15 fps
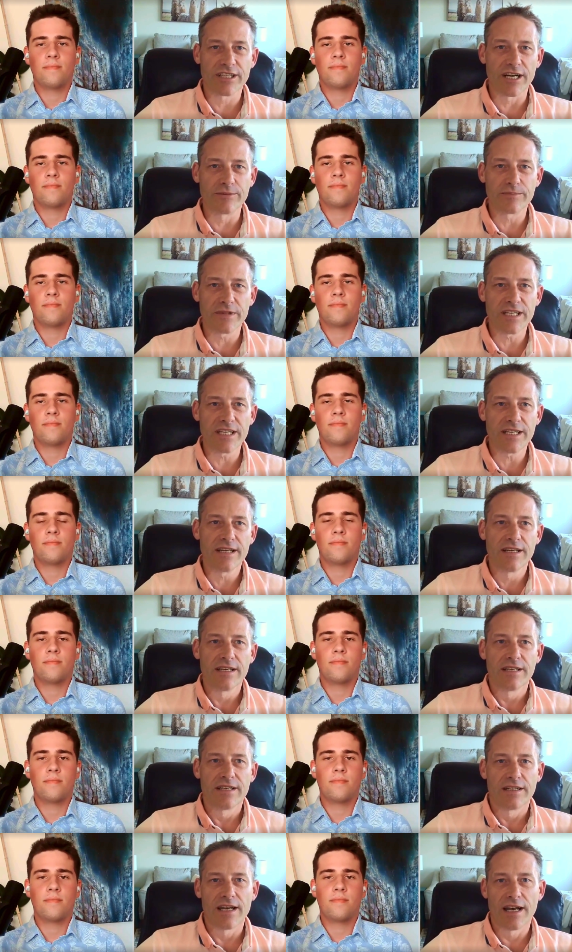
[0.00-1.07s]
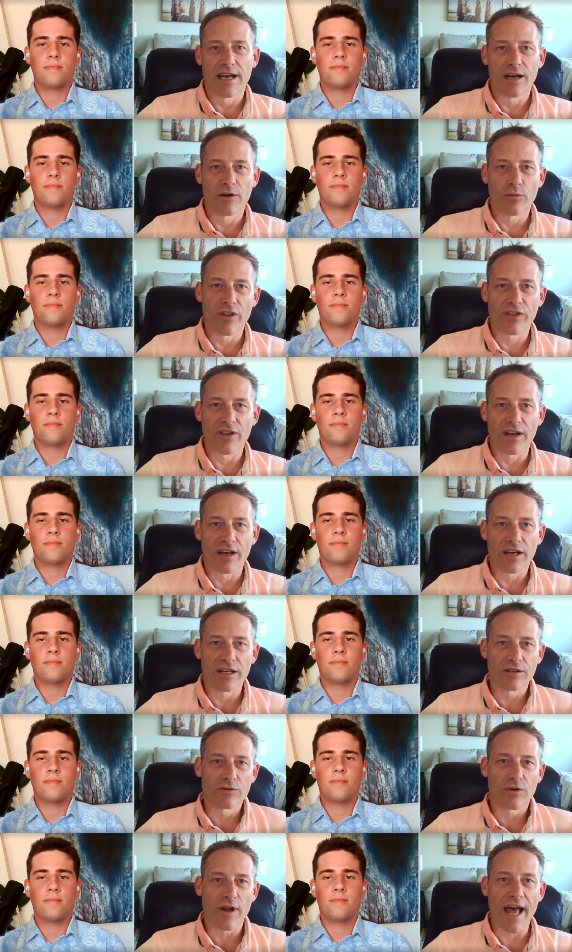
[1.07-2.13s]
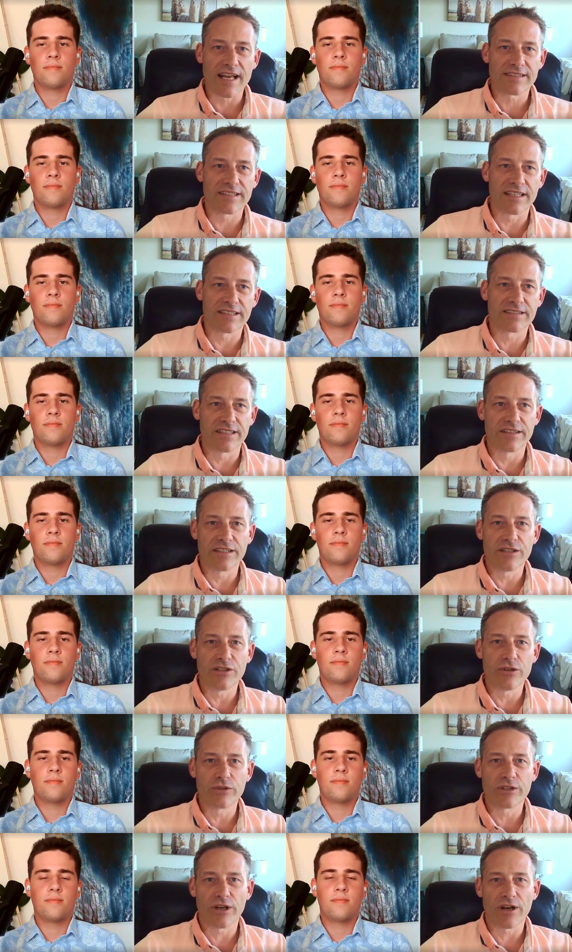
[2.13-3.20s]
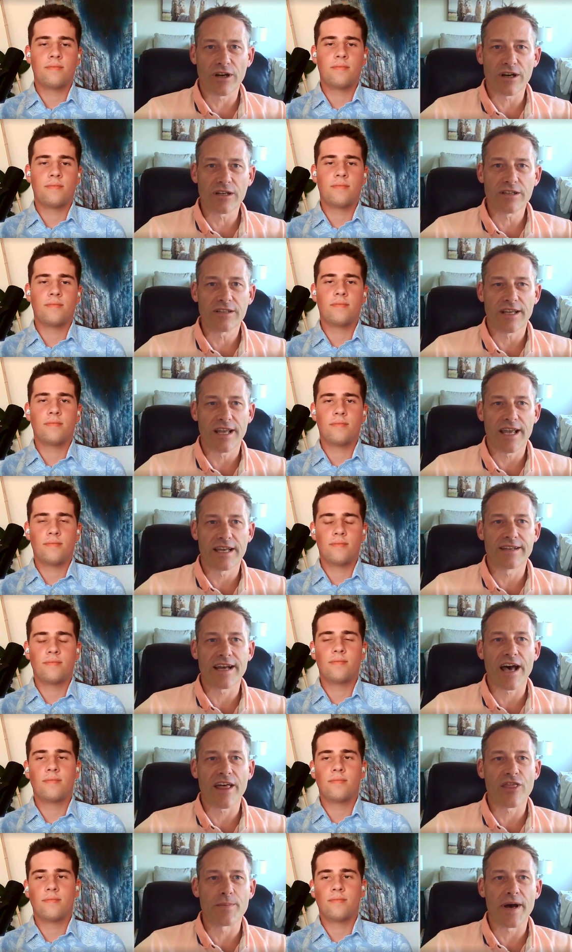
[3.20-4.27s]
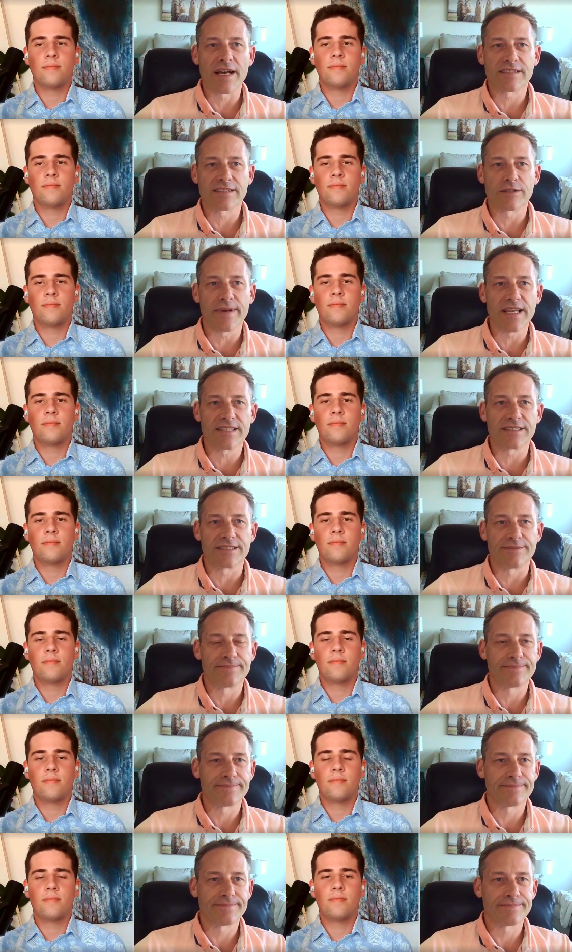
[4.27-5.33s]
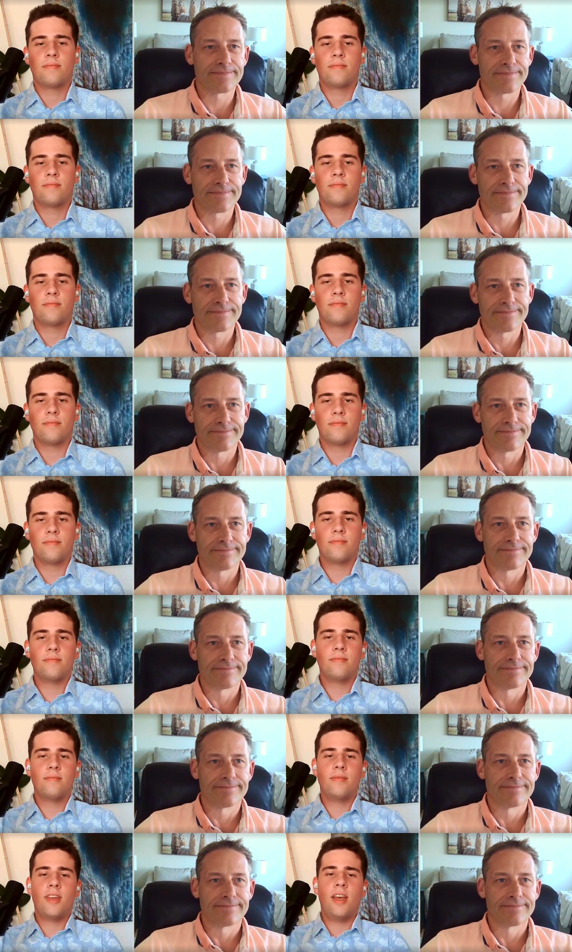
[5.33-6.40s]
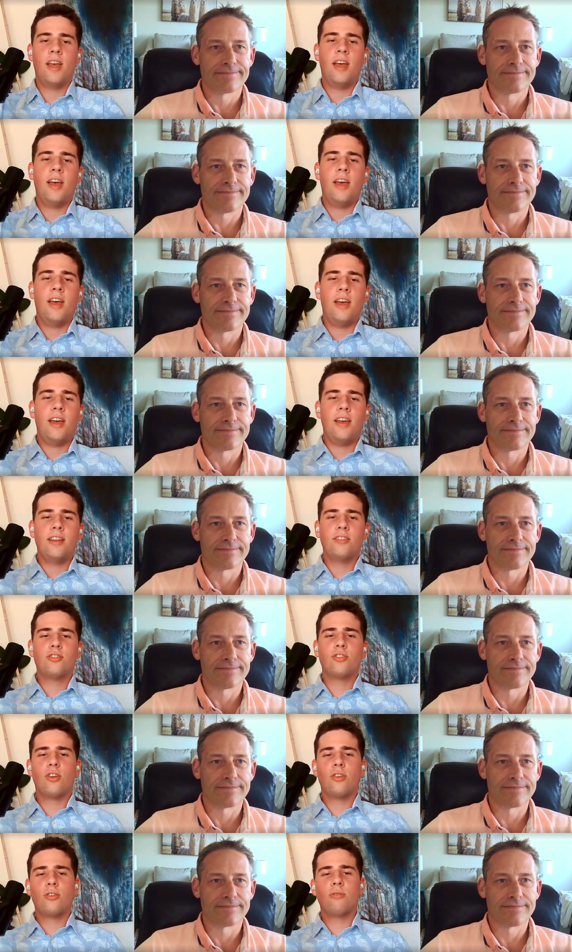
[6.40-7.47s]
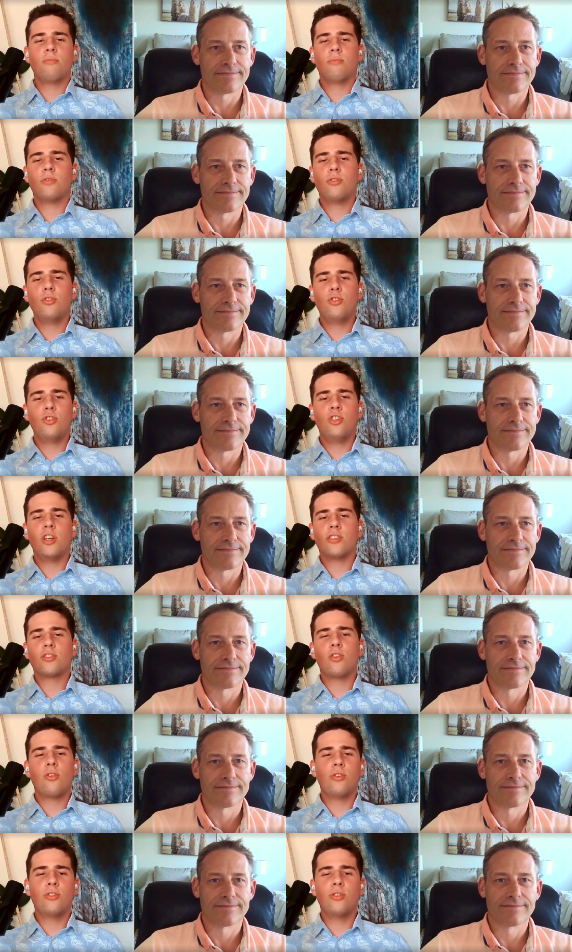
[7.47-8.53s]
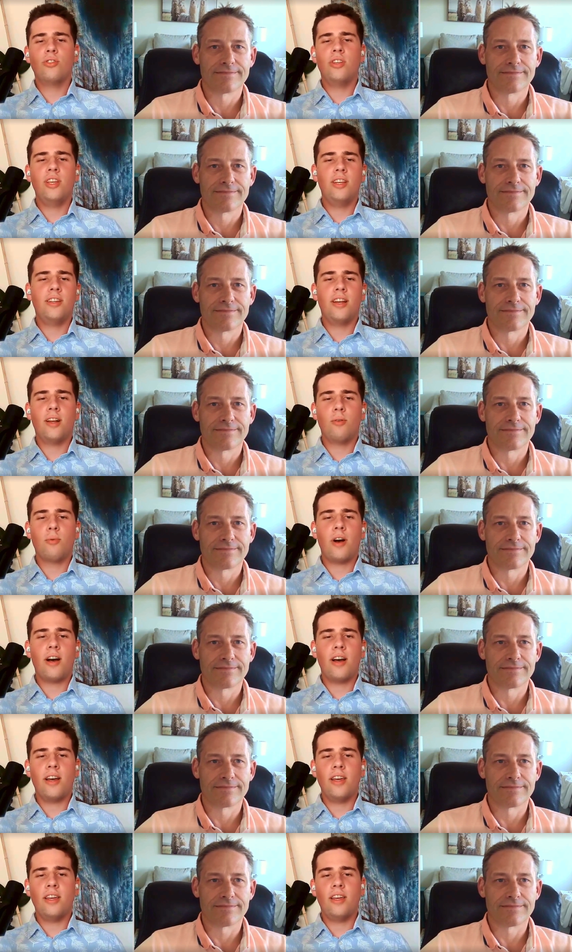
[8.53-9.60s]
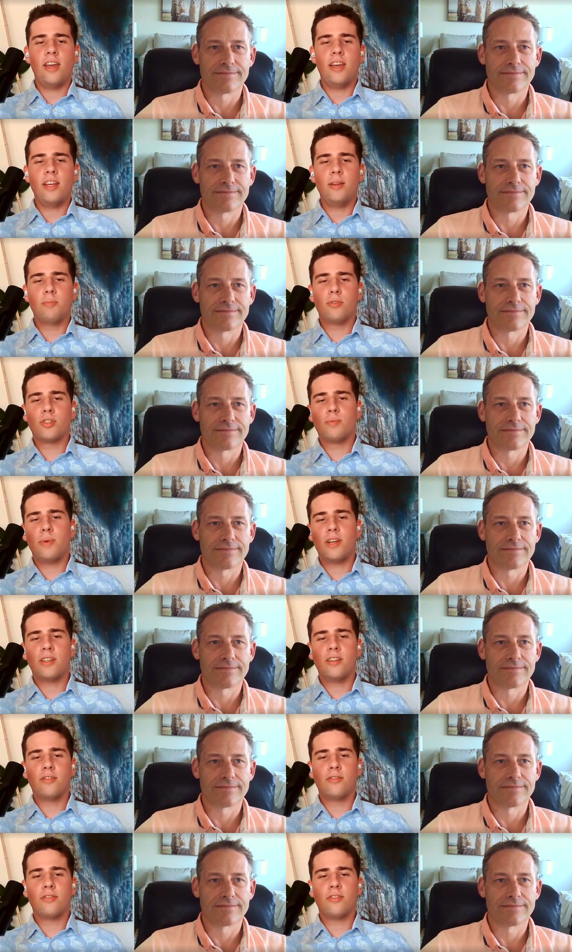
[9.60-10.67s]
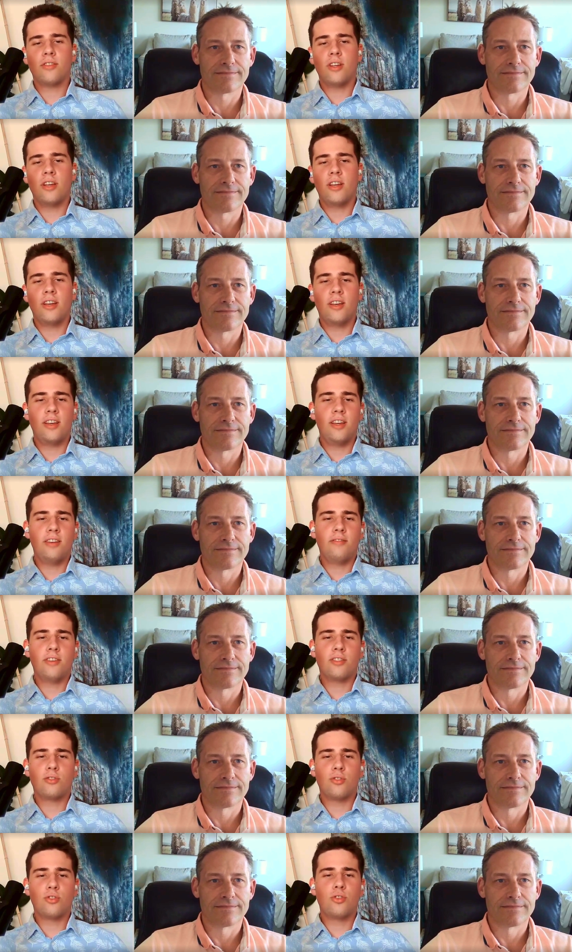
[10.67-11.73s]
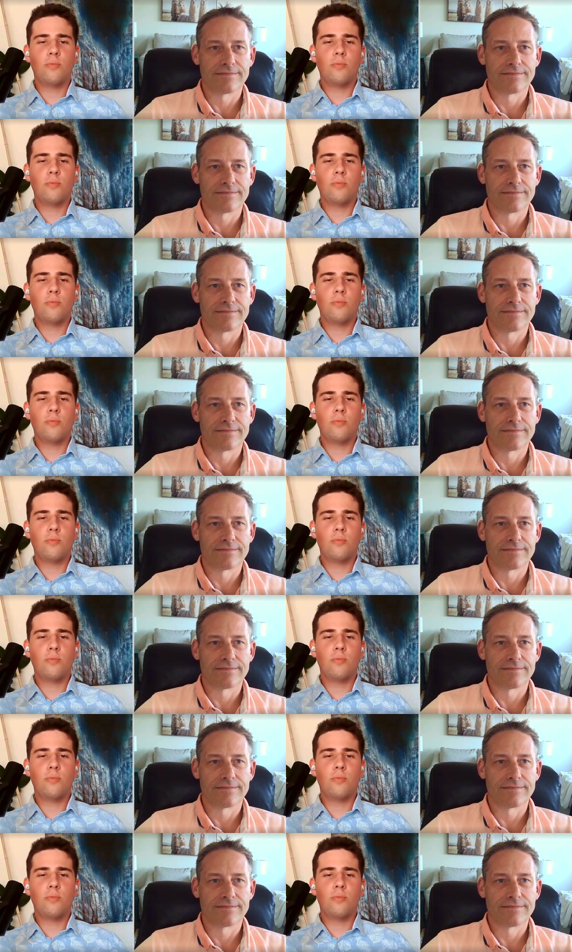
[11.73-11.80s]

Speaker 1: company with assets in the Utah and Athabasca Basin.
Speaker 2: Mm-hmm. And so could you just go into detail why any prospective investor